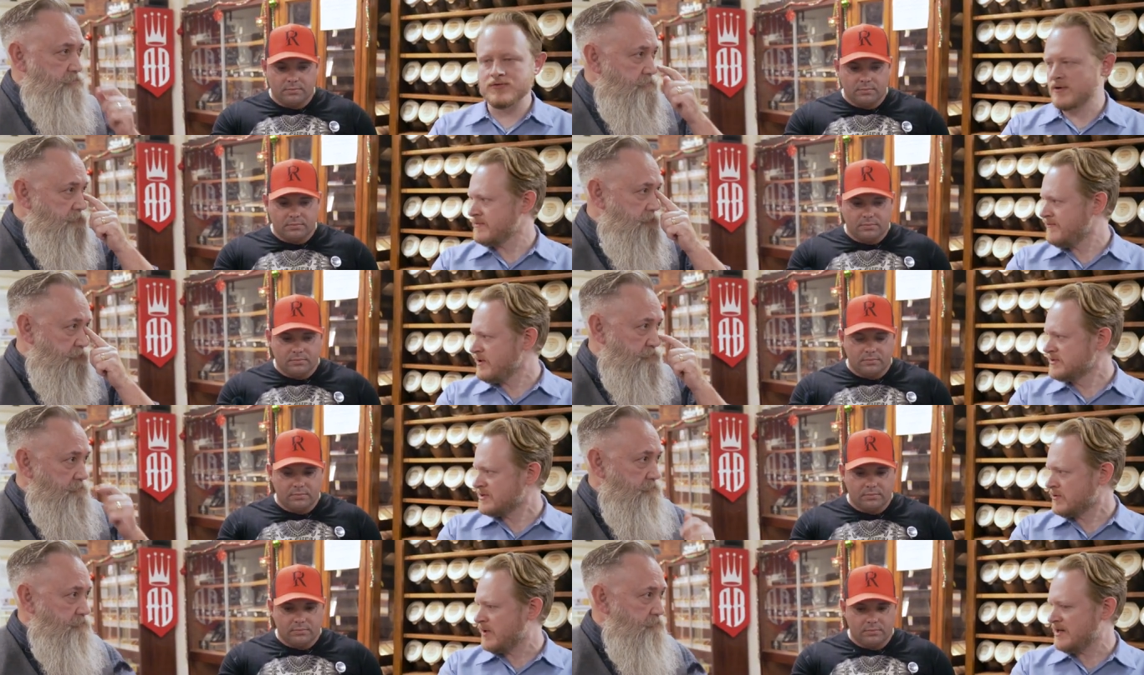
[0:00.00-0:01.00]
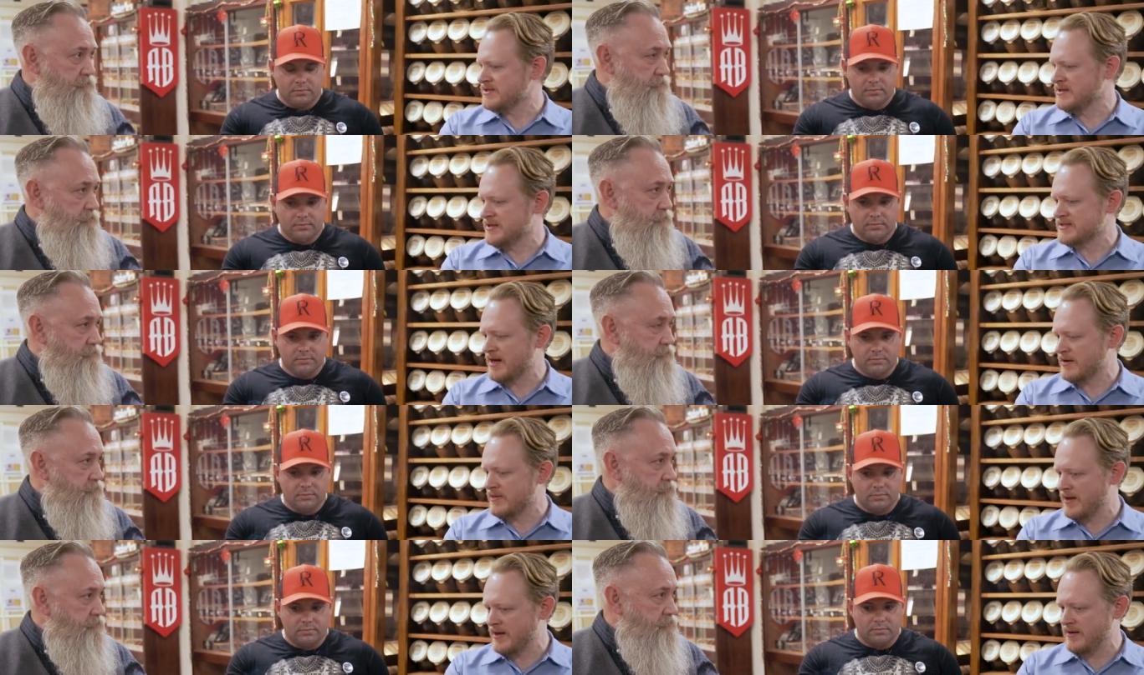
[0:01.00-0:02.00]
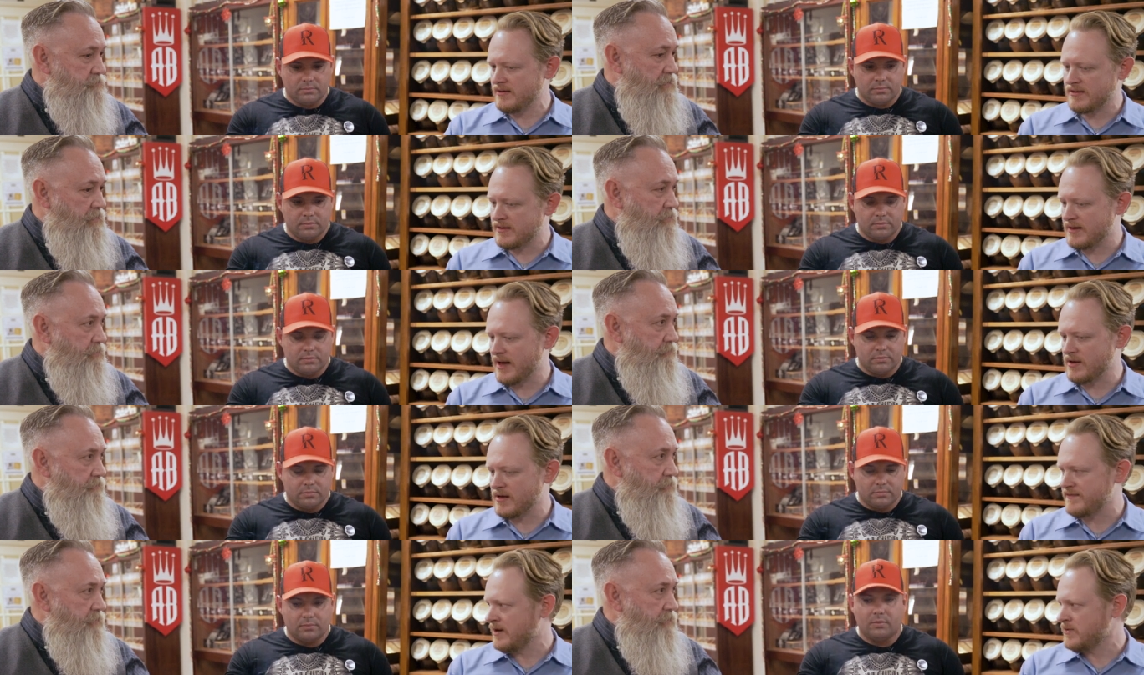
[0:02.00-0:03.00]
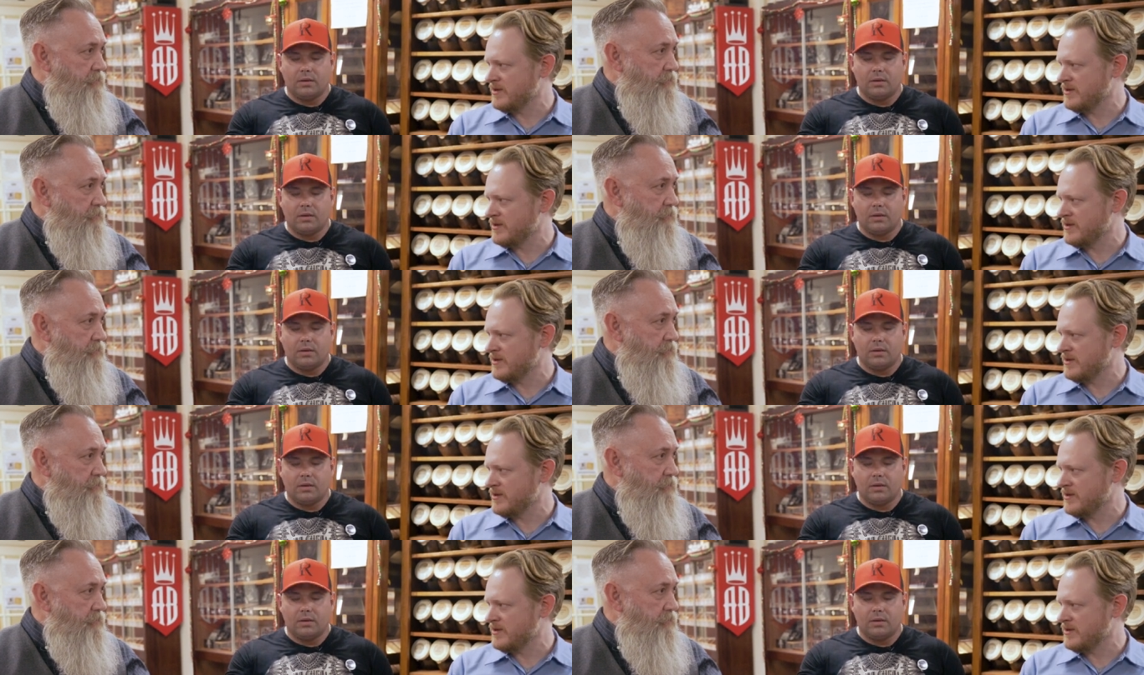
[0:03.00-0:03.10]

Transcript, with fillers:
Speaker 1: for viewers that are watching this, how do they, how do they find